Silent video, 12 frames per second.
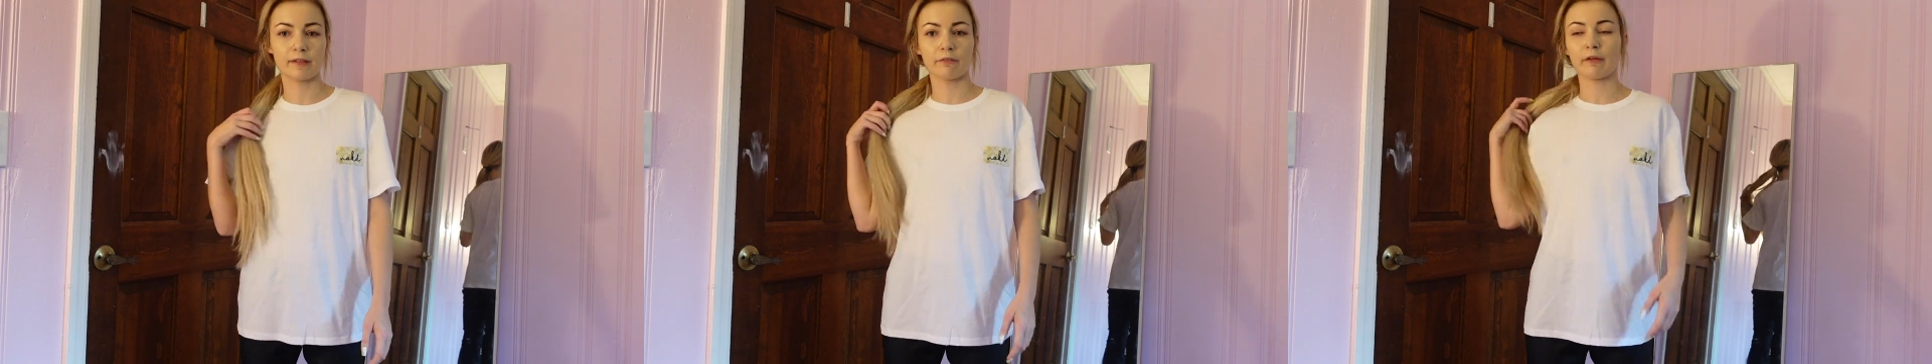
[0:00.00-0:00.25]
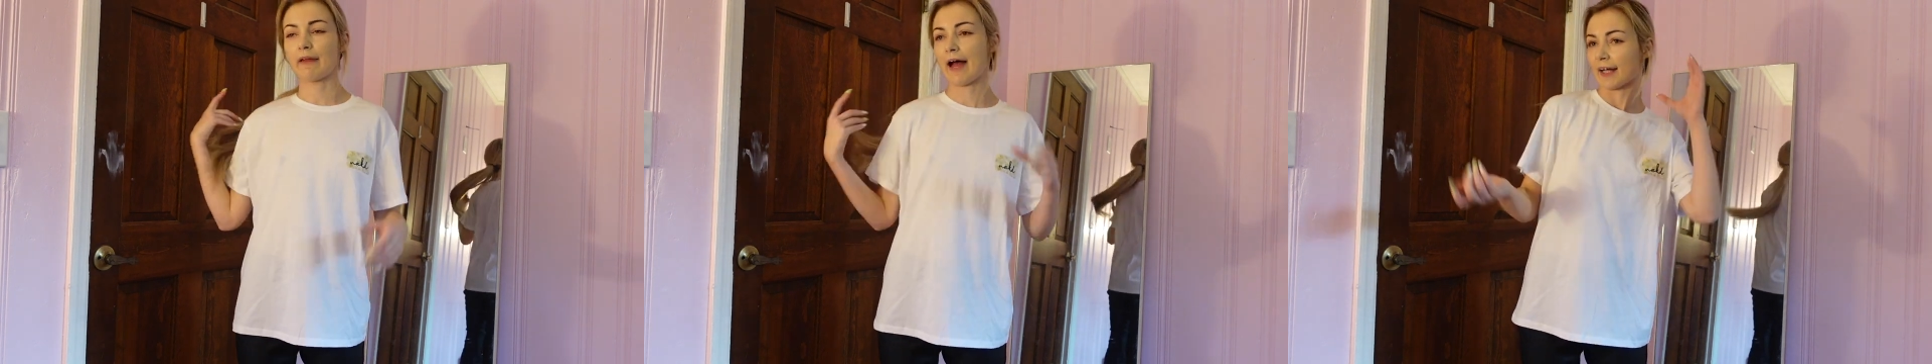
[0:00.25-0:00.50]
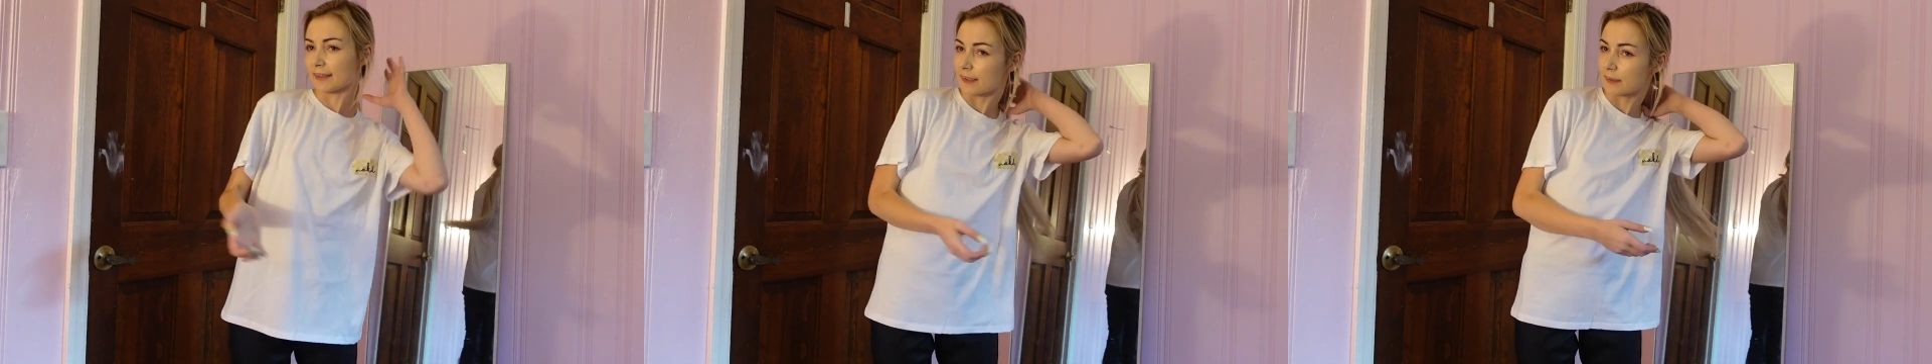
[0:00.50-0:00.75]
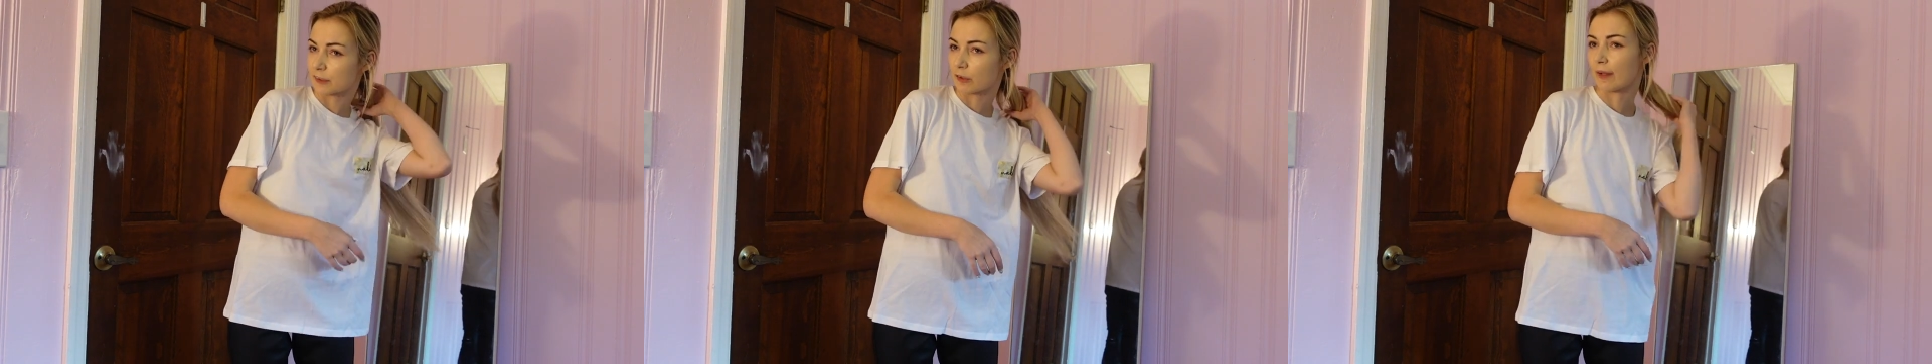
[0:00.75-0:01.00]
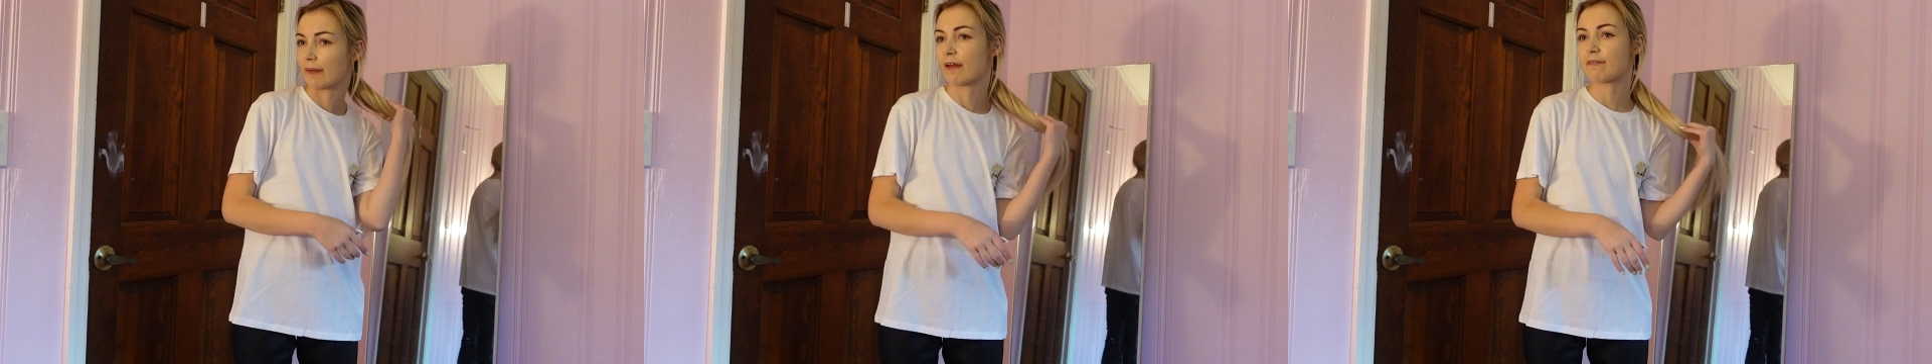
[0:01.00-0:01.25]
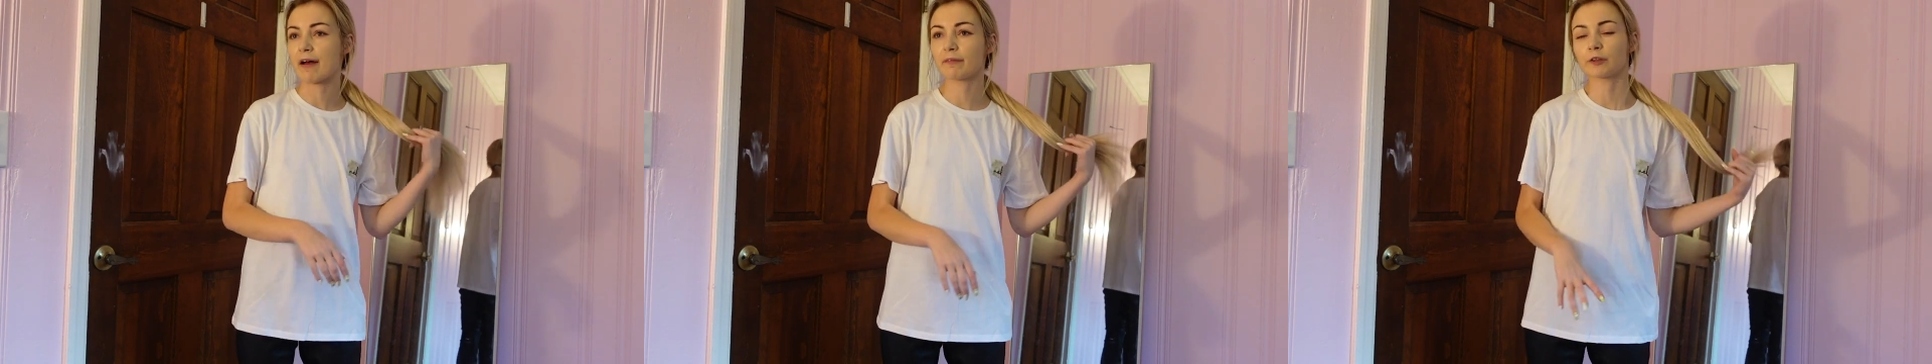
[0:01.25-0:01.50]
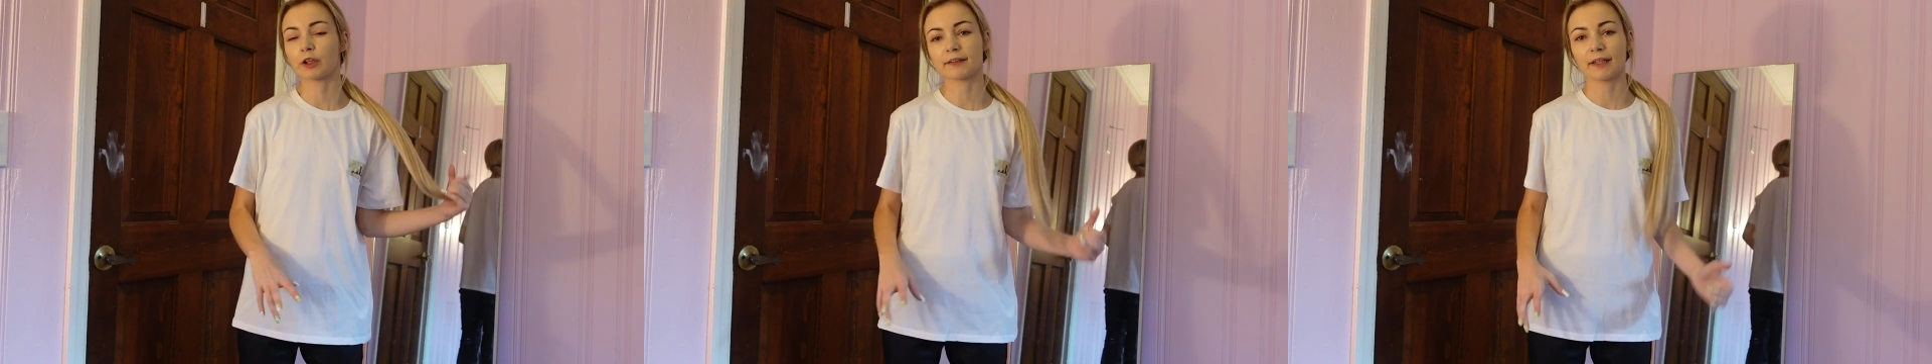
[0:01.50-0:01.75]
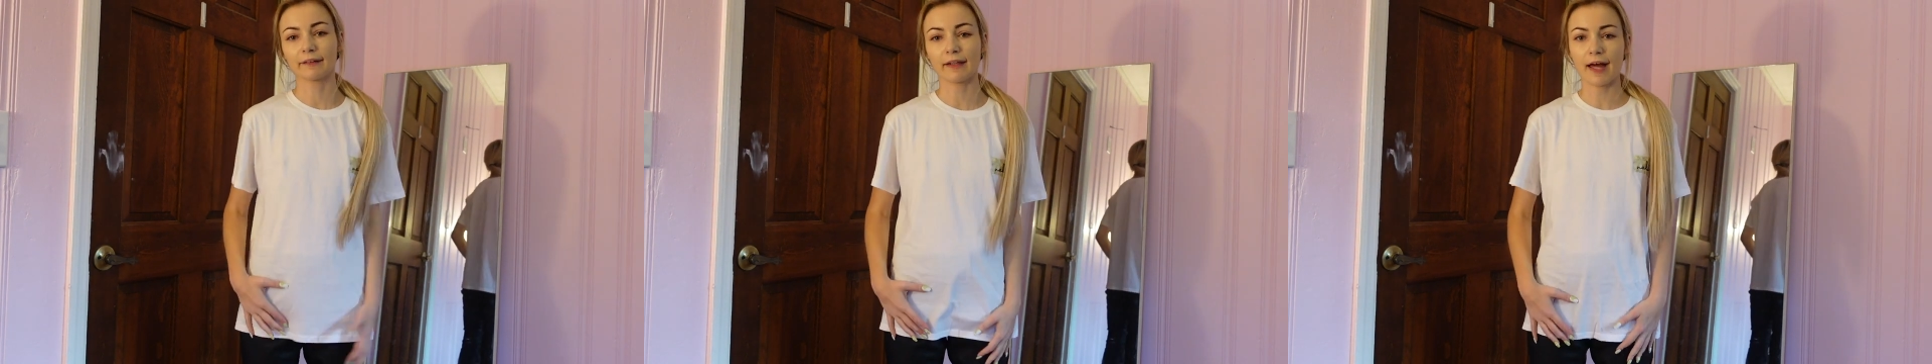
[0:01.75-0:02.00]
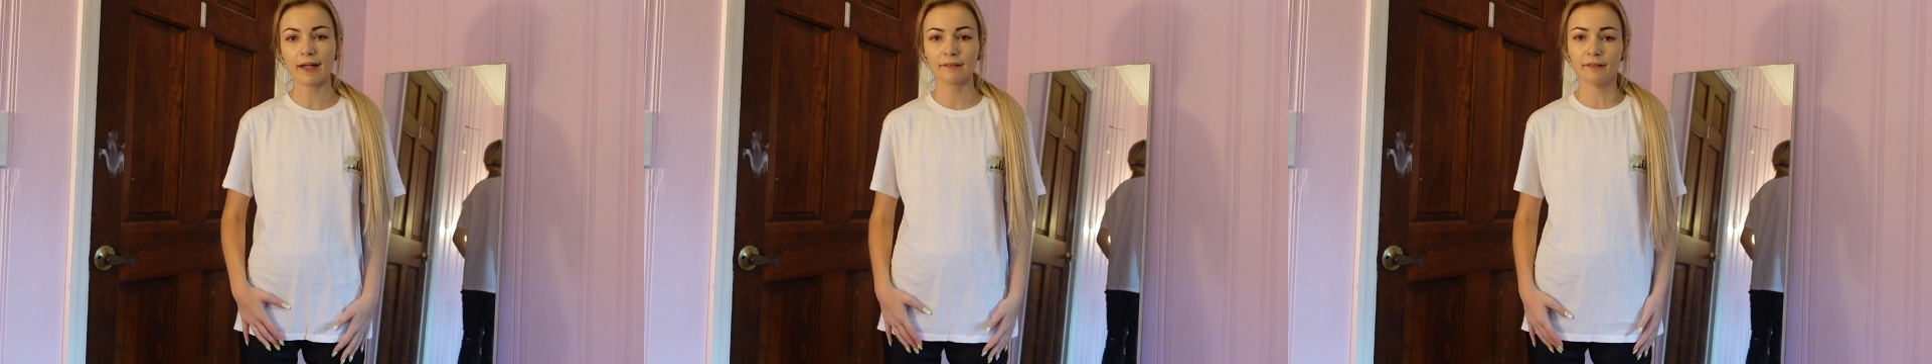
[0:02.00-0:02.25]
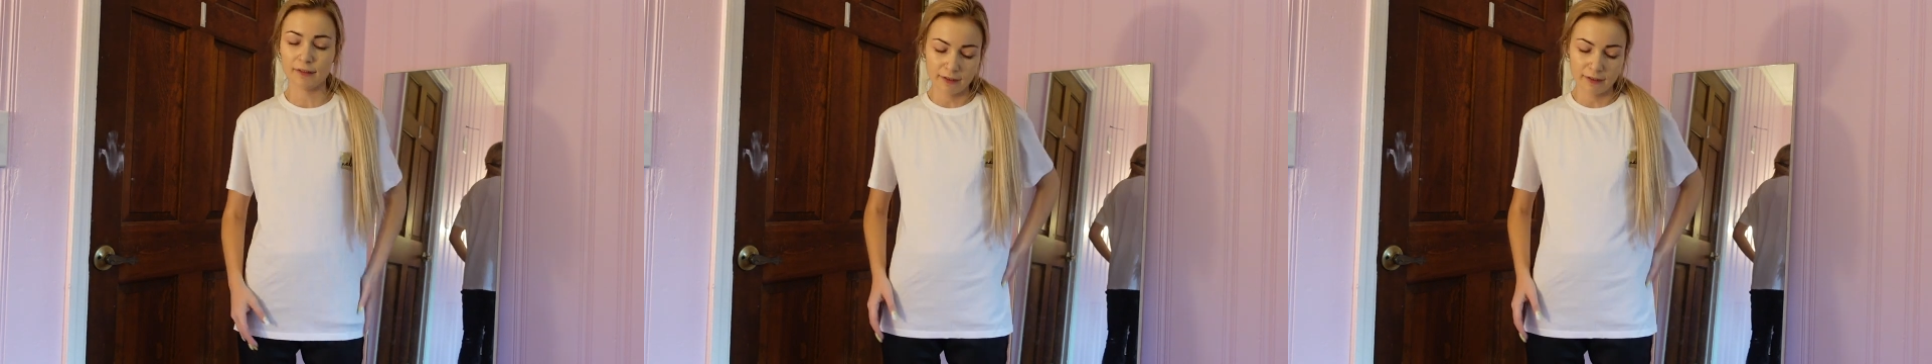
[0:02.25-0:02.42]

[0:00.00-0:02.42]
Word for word: to relax in, so I love having shirts like that.